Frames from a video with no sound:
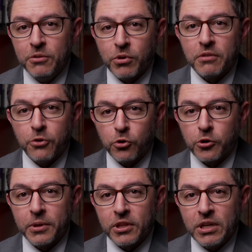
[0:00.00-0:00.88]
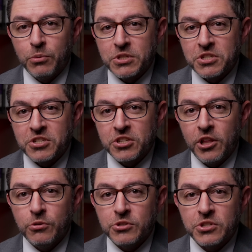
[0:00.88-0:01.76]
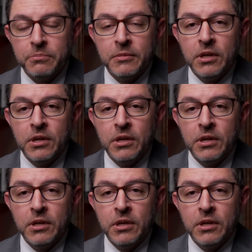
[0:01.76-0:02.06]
where the vulnerability was disclosed,